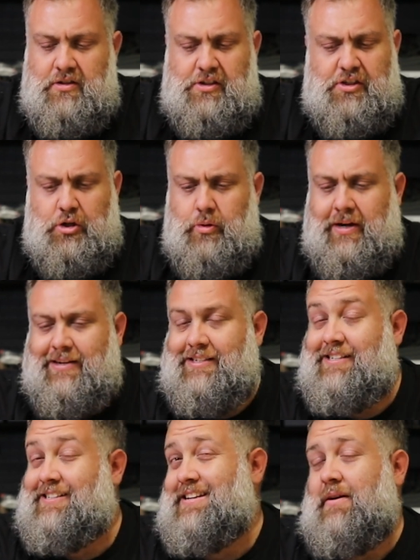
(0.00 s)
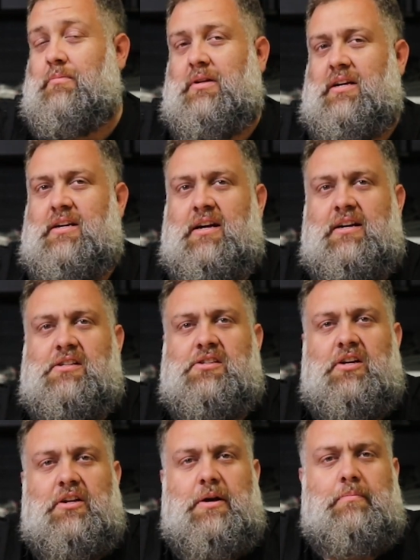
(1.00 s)
just a quick assembly, not
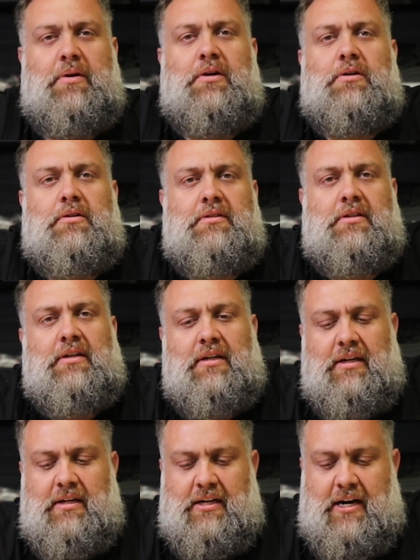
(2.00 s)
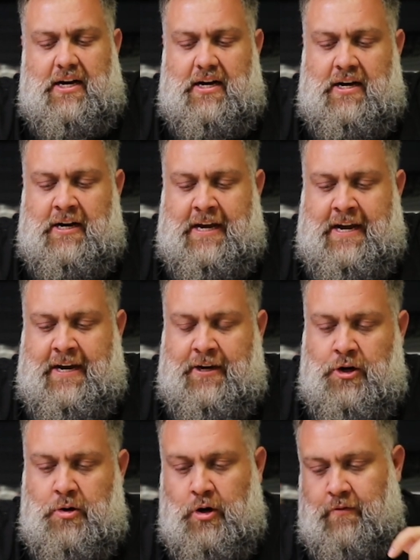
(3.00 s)
necessarily a build, and
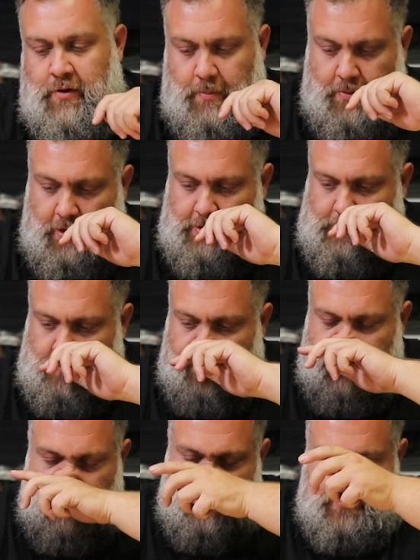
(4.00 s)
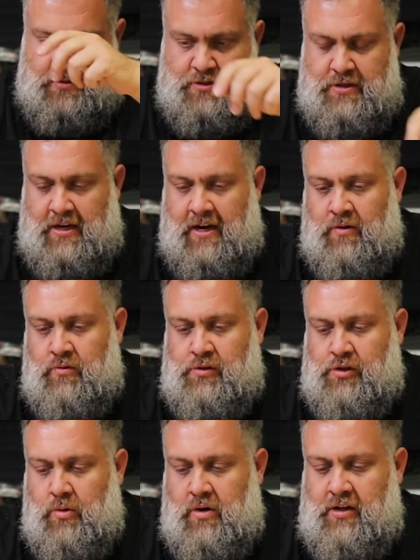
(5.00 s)
go over the parts we've used and
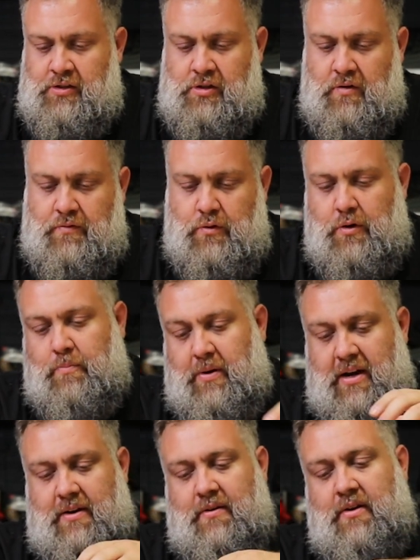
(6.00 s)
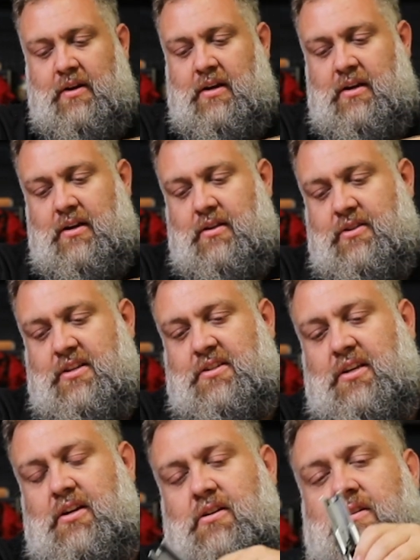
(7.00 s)
so on and so forth. But
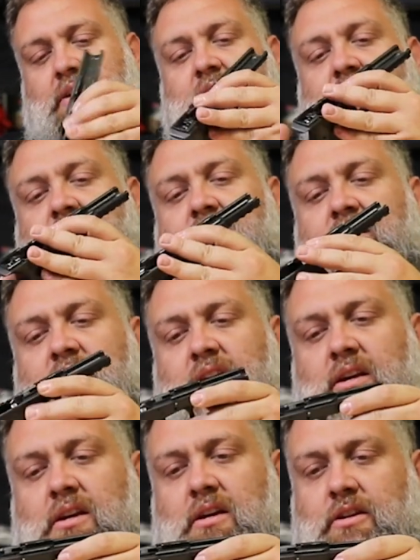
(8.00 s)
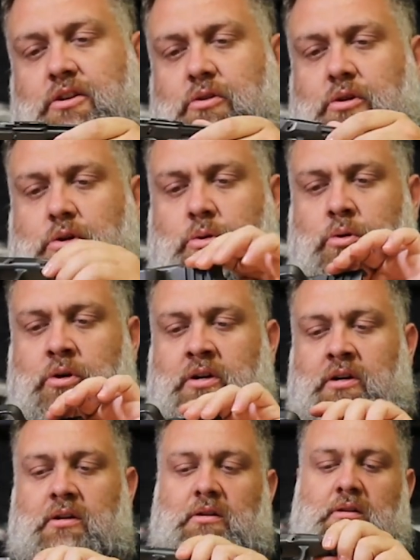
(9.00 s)
this here is the Unicorn